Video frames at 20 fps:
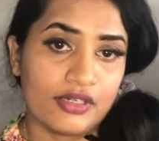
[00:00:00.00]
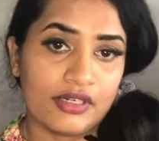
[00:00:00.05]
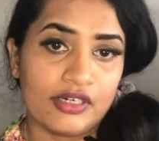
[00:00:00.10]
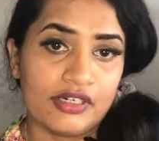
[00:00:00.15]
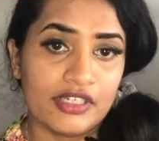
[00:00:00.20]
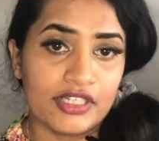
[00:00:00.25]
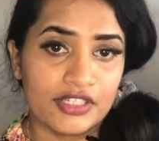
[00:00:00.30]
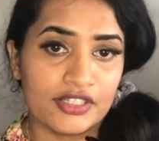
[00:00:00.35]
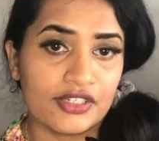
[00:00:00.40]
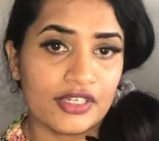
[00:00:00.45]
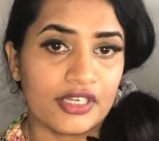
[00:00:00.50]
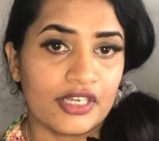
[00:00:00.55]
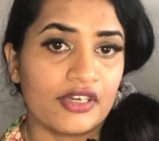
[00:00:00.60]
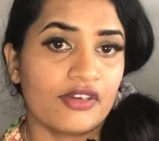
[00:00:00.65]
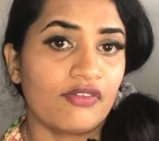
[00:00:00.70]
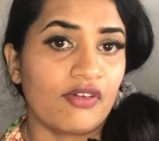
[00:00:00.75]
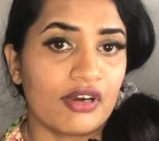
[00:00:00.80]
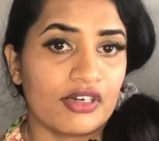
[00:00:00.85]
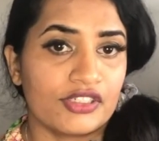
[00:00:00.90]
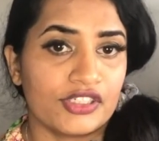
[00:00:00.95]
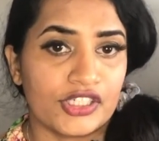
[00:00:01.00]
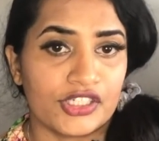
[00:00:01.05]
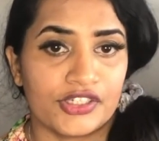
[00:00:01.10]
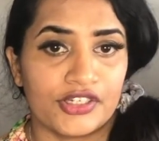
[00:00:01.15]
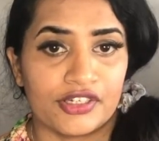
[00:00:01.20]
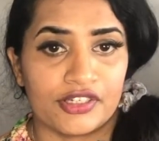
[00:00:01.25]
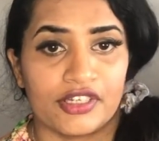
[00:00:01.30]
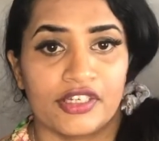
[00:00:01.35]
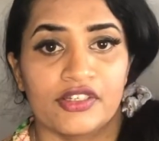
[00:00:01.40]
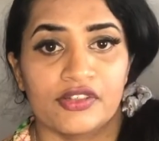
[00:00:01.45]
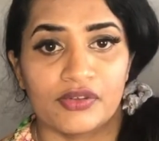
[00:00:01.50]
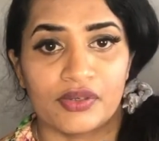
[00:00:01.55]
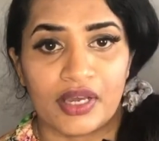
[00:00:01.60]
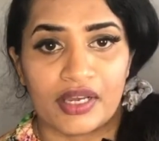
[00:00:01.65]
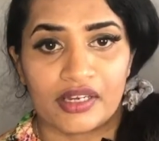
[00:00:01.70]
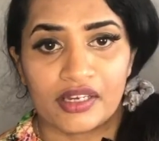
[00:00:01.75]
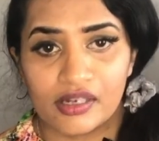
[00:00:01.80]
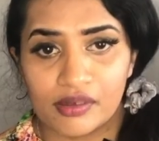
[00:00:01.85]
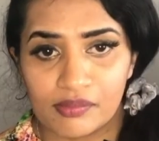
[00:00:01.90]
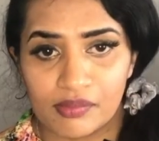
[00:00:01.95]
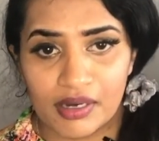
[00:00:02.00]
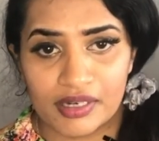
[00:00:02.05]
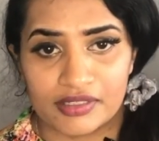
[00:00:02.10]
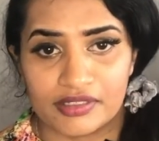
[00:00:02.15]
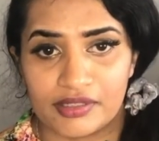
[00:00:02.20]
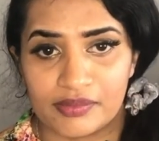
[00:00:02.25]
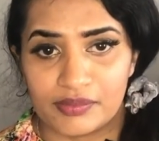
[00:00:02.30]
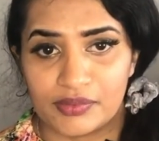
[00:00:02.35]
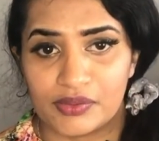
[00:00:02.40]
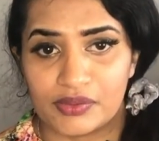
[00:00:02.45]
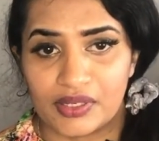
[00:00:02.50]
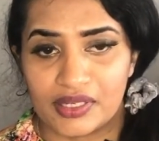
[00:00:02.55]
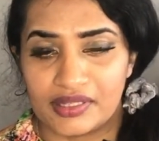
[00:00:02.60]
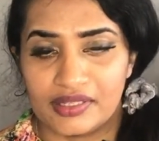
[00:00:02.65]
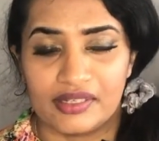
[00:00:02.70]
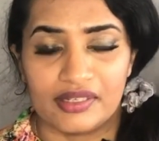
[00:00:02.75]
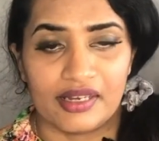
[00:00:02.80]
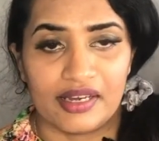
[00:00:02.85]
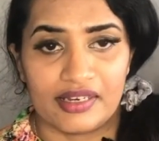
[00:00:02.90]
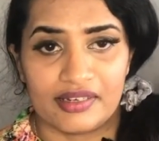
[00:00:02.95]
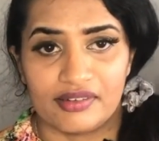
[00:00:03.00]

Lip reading: listening in one section, then you can combine them together